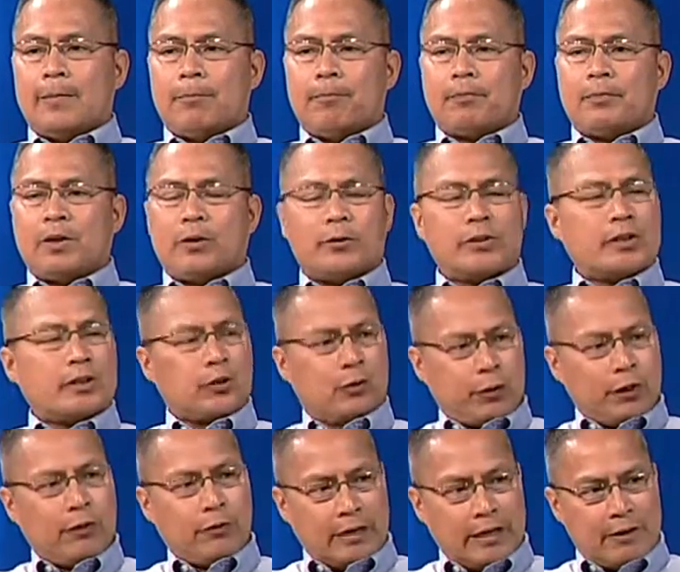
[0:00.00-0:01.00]
there was a
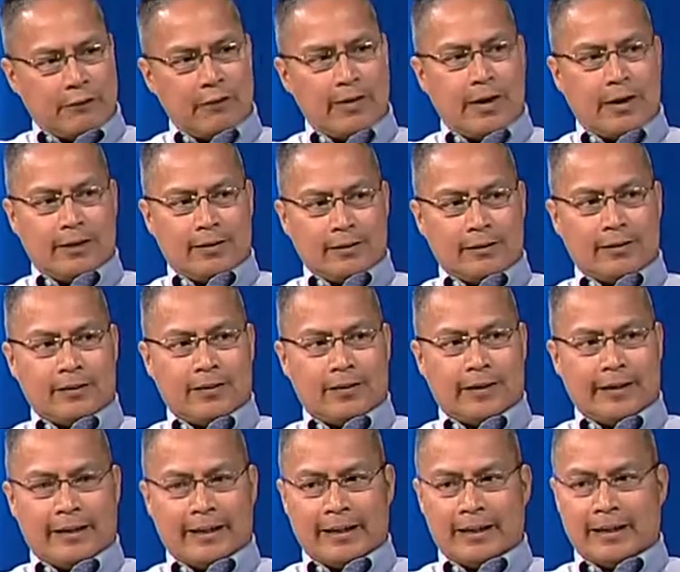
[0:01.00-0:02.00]
triggering event,
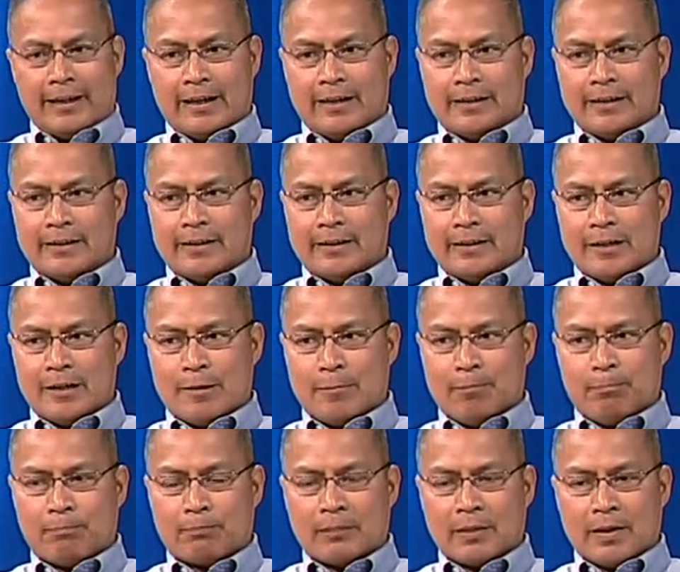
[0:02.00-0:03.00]

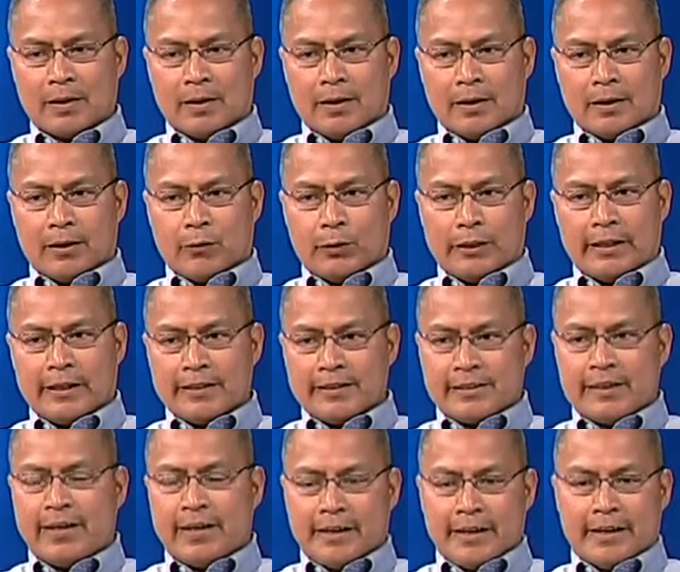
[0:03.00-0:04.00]
and what they
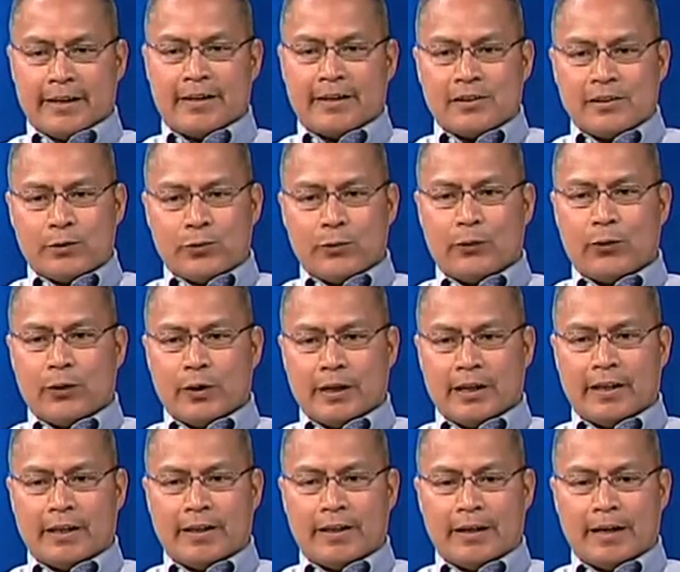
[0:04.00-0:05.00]
say is
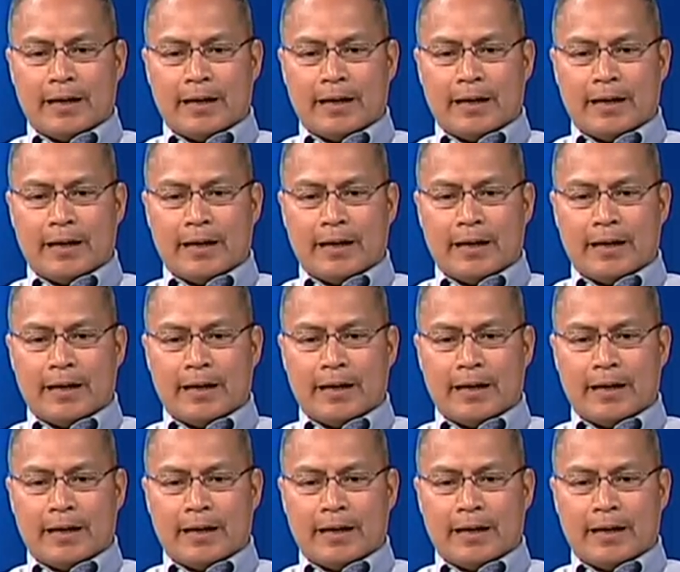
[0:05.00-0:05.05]
when